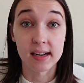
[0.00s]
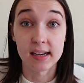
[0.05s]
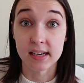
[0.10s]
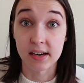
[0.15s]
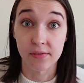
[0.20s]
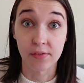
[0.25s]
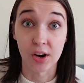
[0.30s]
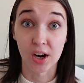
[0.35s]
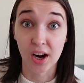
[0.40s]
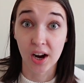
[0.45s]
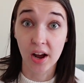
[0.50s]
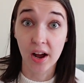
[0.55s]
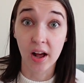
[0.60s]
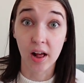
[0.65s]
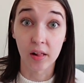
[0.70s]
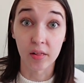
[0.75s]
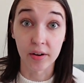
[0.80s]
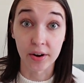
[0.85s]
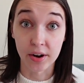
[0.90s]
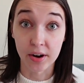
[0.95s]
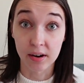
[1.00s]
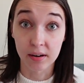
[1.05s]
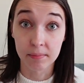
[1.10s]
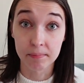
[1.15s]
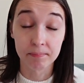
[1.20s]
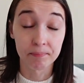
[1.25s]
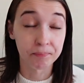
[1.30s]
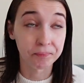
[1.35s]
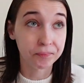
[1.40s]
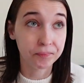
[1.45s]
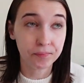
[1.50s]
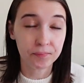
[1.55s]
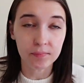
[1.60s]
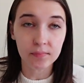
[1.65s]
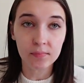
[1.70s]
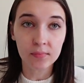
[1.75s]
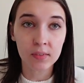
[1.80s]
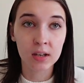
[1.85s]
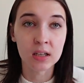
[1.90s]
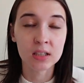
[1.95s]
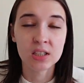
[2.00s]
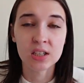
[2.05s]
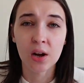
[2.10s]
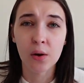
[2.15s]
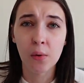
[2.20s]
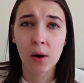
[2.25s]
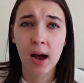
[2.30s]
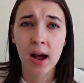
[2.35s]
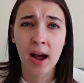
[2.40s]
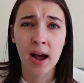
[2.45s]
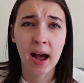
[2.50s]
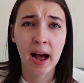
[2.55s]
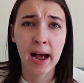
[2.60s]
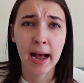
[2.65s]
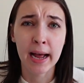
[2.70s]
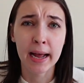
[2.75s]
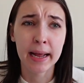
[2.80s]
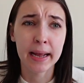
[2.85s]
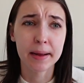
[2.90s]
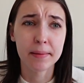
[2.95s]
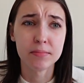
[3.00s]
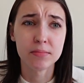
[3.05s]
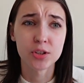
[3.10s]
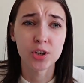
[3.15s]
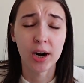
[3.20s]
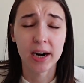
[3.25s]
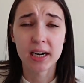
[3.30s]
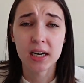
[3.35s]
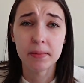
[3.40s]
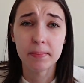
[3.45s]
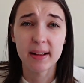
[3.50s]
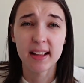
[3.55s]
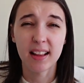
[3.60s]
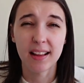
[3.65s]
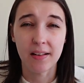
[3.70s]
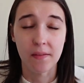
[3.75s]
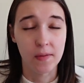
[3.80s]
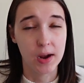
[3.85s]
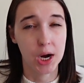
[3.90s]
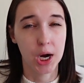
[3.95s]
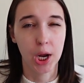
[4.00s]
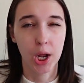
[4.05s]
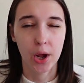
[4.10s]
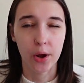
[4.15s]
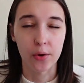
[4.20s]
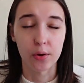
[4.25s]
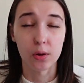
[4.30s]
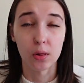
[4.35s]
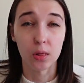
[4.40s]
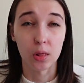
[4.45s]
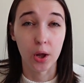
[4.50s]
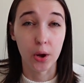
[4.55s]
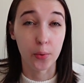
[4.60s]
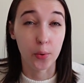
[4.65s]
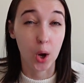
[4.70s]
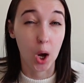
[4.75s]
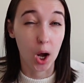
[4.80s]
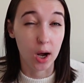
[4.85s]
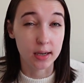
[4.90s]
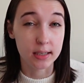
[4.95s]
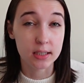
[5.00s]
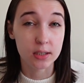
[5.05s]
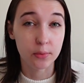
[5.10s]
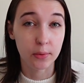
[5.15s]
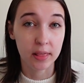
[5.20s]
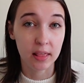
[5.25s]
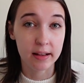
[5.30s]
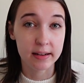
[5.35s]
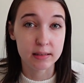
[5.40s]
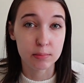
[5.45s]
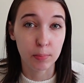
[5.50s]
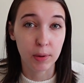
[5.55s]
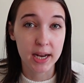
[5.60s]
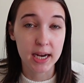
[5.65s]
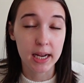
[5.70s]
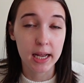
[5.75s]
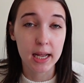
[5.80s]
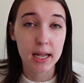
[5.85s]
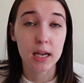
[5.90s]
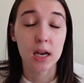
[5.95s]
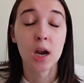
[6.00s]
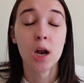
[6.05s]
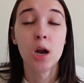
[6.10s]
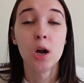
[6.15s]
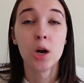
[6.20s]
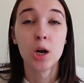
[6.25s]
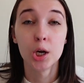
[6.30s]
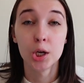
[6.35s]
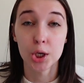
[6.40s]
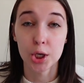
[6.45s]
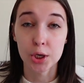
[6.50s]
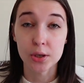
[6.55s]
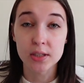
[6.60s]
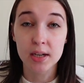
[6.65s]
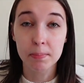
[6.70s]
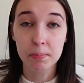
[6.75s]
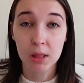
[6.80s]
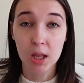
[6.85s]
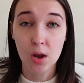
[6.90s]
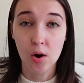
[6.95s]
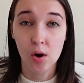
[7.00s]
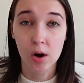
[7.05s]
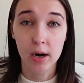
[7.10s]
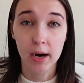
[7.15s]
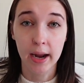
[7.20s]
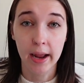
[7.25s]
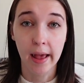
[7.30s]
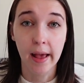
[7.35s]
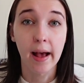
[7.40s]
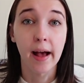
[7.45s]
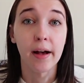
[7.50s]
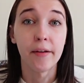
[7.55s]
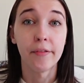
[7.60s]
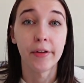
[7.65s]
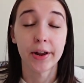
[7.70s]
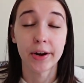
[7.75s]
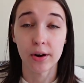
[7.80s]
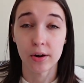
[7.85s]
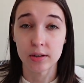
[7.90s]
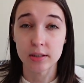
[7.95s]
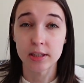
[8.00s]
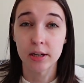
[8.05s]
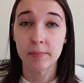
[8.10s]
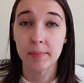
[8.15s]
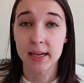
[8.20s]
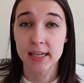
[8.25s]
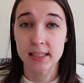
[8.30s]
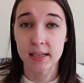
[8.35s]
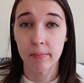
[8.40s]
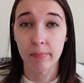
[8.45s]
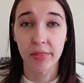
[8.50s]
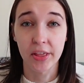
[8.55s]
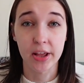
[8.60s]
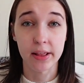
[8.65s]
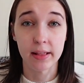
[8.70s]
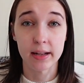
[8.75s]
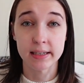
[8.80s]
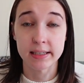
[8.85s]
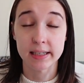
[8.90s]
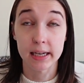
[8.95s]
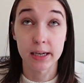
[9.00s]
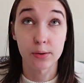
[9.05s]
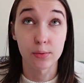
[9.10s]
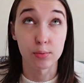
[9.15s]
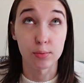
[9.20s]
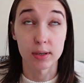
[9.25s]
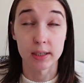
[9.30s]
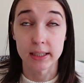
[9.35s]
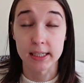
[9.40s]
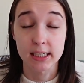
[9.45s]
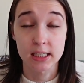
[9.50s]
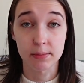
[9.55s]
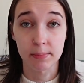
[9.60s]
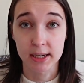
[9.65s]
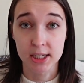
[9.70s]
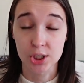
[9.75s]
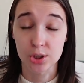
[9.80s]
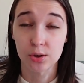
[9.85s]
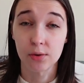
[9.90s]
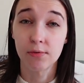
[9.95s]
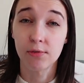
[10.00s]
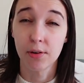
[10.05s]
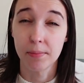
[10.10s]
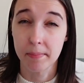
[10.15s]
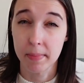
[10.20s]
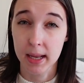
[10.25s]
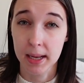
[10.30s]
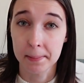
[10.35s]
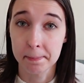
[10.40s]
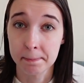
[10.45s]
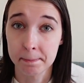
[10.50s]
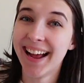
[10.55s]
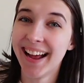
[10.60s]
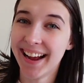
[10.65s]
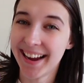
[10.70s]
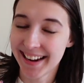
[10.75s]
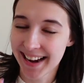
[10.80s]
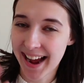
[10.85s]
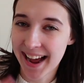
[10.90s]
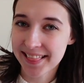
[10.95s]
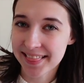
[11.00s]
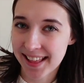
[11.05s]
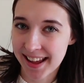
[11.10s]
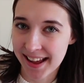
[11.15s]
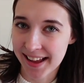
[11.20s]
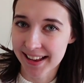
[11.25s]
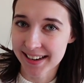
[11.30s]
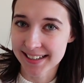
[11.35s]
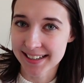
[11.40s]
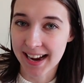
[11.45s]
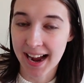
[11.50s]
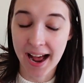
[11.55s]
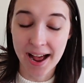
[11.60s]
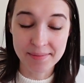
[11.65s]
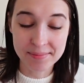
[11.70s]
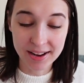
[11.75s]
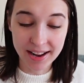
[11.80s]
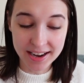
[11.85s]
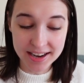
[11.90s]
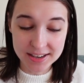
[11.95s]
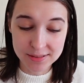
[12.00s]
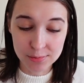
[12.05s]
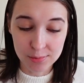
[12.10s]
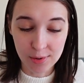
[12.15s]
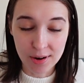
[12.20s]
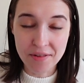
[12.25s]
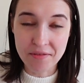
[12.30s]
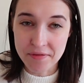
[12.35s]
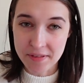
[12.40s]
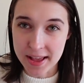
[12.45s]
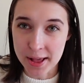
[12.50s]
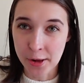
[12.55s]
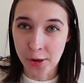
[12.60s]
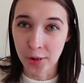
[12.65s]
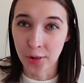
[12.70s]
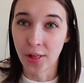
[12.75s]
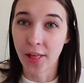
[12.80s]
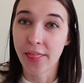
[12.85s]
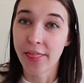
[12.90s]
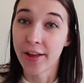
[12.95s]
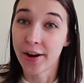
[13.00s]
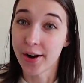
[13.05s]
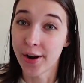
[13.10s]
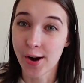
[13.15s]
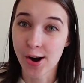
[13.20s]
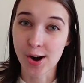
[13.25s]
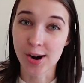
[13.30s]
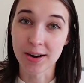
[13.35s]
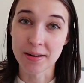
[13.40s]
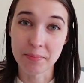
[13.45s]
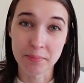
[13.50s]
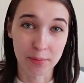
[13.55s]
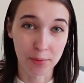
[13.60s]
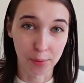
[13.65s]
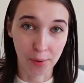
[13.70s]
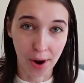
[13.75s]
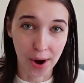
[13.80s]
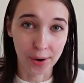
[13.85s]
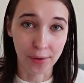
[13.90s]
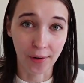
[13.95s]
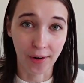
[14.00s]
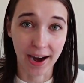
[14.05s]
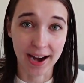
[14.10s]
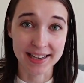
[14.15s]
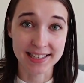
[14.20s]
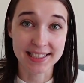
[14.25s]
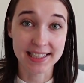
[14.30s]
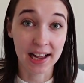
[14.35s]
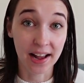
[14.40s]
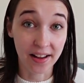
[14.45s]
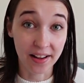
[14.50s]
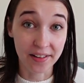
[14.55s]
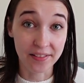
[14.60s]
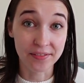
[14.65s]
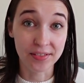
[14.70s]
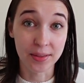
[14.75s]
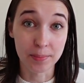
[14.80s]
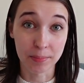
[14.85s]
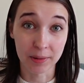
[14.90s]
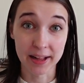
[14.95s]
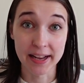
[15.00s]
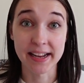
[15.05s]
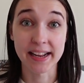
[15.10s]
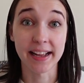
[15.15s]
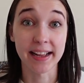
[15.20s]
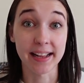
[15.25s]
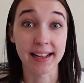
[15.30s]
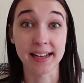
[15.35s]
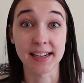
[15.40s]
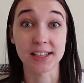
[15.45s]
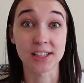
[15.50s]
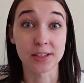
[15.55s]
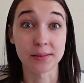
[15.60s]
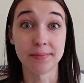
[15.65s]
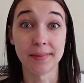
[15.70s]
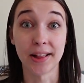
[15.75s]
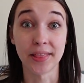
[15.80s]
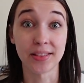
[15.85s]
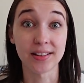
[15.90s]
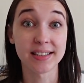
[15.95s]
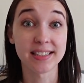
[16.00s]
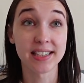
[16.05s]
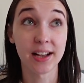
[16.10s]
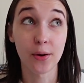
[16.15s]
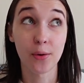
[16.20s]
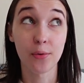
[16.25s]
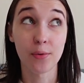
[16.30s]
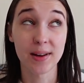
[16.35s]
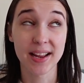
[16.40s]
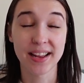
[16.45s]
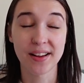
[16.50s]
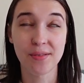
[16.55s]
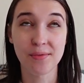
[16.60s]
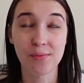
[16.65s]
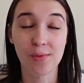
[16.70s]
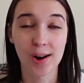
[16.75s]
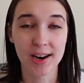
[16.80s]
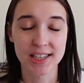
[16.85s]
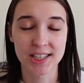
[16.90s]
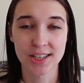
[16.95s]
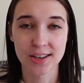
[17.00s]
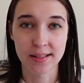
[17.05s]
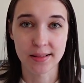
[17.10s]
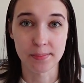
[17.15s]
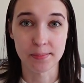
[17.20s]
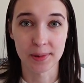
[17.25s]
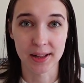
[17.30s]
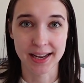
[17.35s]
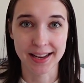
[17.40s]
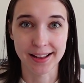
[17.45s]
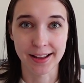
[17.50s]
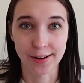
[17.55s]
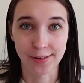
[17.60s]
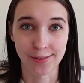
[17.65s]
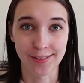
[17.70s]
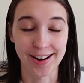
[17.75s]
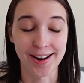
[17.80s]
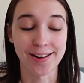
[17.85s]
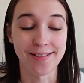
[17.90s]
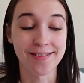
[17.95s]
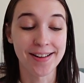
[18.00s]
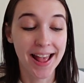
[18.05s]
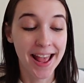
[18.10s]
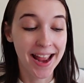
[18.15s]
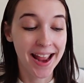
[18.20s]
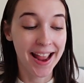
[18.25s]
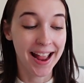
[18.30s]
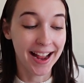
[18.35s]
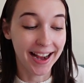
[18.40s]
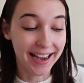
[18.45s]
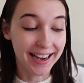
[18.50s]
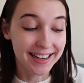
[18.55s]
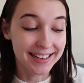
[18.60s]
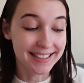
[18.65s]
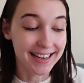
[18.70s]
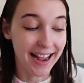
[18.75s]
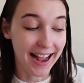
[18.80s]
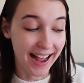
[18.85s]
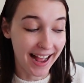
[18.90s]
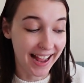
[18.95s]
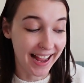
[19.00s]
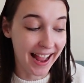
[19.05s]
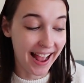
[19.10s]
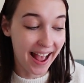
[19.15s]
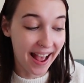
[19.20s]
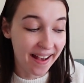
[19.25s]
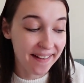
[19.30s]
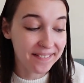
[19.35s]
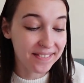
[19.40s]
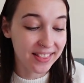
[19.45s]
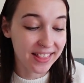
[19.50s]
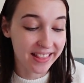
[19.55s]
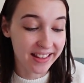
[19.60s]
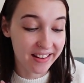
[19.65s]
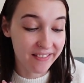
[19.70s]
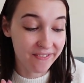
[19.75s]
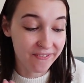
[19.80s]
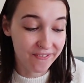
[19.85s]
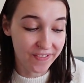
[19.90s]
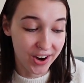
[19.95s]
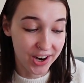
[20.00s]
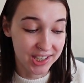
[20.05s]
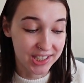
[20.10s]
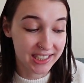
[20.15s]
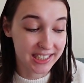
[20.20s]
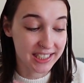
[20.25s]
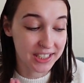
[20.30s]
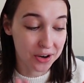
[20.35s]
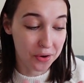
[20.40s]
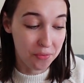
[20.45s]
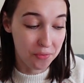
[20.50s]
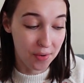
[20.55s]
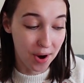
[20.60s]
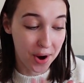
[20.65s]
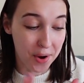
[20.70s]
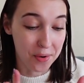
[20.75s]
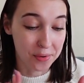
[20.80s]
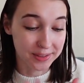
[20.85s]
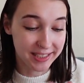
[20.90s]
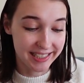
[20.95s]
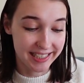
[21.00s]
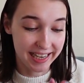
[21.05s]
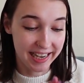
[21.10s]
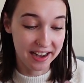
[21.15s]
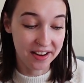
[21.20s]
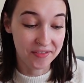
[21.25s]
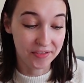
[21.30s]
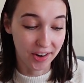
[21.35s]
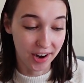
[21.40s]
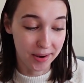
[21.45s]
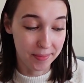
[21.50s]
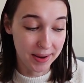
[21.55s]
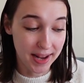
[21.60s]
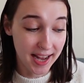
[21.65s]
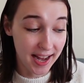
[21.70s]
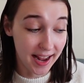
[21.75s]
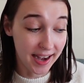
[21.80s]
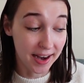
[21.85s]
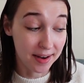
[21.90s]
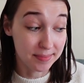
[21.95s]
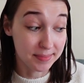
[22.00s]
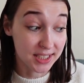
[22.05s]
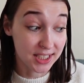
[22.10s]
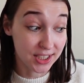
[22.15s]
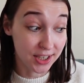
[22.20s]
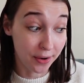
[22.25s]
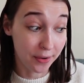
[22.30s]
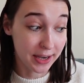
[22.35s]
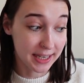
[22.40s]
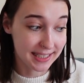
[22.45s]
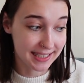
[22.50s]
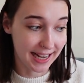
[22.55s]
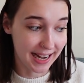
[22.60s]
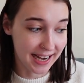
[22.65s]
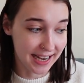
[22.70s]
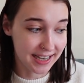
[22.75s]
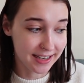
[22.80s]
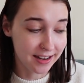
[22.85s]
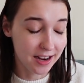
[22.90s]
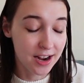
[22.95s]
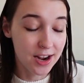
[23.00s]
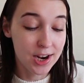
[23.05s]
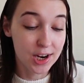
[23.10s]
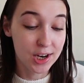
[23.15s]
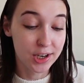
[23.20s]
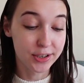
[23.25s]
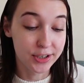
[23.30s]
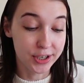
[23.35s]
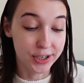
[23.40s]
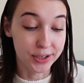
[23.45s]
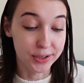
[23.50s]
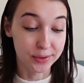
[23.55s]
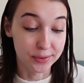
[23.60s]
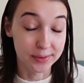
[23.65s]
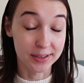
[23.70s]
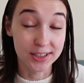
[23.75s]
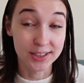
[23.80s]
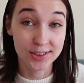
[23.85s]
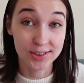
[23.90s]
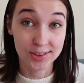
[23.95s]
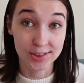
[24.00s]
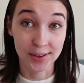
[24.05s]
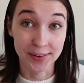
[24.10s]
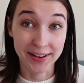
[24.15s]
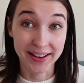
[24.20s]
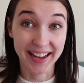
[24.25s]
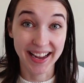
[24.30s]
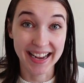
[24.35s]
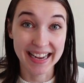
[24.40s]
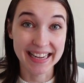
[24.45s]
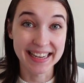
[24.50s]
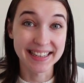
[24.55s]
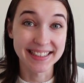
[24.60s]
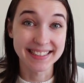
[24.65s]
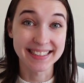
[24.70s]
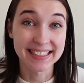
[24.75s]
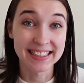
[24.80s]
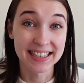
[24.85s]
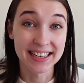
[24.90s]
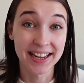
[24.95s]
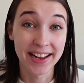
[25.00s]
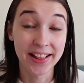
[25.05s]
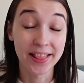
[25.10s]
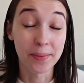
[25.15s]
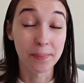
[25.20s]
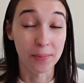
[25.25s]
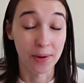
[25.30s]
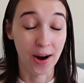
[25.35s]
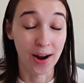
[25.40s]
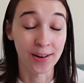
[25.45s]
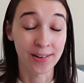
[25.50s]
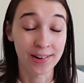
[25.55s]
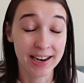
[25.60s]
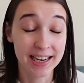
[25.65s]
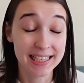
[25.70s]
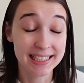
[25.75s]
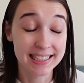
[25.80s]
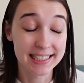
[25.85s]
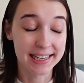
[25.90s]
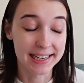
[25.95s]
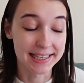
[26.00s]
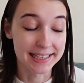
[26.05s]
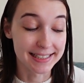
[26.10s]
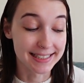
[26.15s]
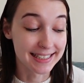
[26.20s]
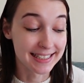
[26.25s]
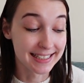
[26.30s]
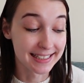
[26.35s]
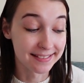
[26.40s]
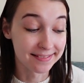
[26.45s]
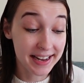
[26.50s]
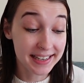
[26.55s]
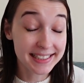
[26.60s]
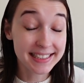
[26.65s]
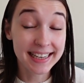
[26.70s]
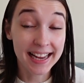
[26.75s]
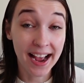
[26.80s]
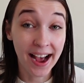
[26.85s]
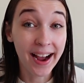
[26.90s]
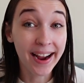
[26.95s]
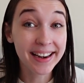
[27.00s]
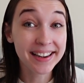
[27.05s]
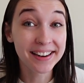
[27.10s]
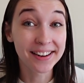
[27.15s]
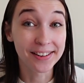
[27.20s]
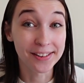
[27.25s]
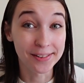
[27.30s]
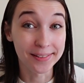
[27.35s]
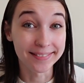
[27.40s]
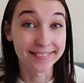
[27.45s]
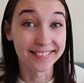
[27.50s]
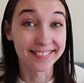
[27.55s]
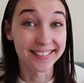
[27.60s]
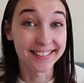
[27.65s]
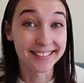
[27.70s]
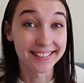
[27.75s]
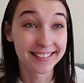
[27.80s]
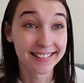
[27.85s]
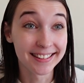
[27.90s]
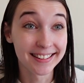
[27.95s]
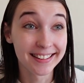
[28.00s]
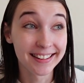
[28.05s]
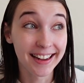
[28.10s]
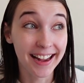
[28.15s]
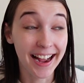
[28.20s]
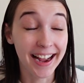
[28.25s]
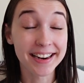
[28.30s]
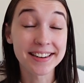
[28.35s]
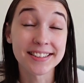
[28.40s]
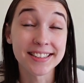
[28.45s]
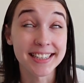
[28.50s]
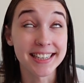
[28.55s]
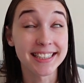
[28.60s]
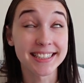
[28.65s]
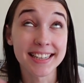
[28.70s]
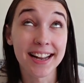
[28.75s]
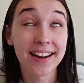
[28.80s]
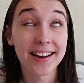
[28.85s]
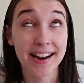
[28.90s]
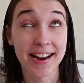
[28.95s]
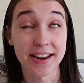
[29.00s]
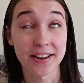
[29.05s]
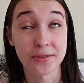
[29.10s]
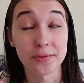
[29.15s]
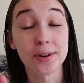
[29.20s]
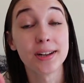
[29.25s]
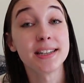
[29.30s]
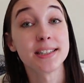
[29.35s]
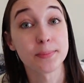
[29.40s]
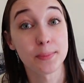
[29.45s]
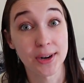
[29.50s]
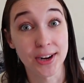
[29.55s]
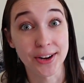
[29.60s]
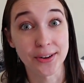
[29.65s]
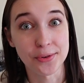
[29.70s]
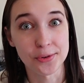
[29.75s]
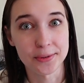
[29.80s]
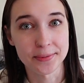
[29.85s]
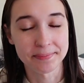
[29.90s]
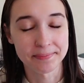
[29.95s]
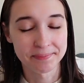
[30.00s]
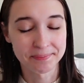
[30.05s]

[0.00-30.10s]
a different color. So I'm trying to be like very low cost with this blanket, use up the yarn I have, and also make something that's like really special for me. And at the end, I'm gonna reveal the current progress of the blanket each month so we can watch the blanket grow. And I have the first row sitting in front of me, and I'm so excited to show you guys the progress because it's kind of cool. Actually, it's not kind of cool, it's pretty cool.